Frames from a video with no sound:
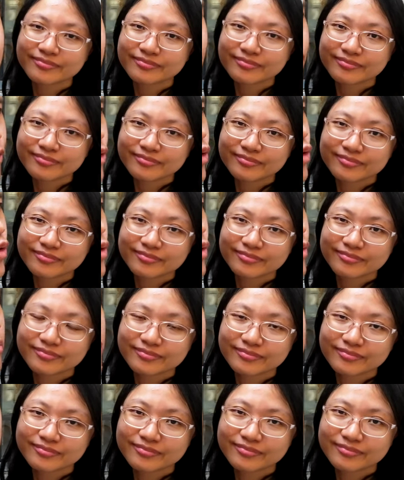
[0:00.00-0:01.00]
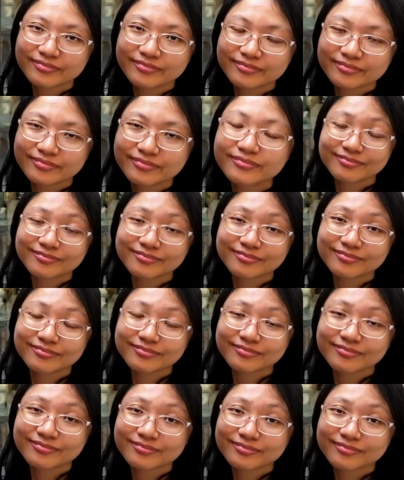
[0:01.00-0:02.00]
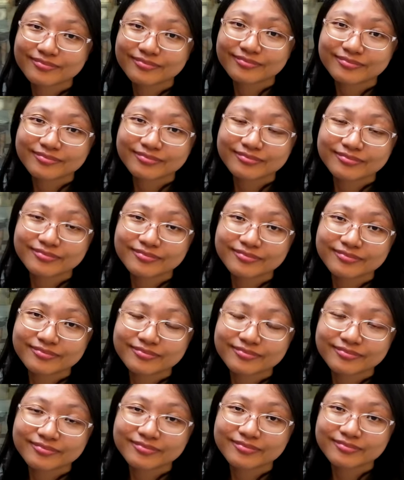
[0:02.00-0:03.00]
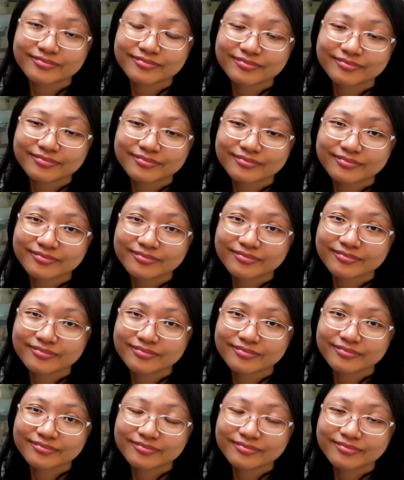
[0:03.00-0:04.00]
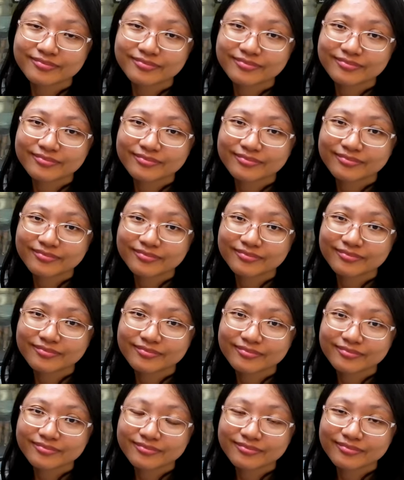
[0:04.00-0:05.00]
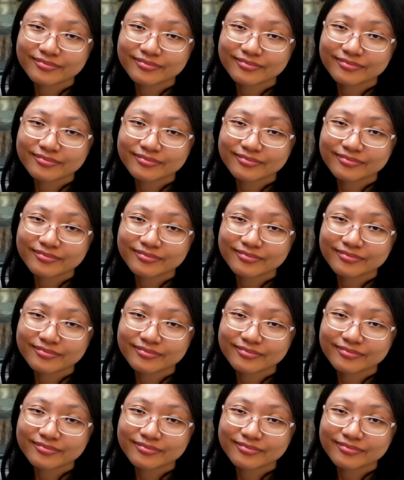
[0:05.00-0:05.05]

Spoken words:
No words are spoken by the person on screen.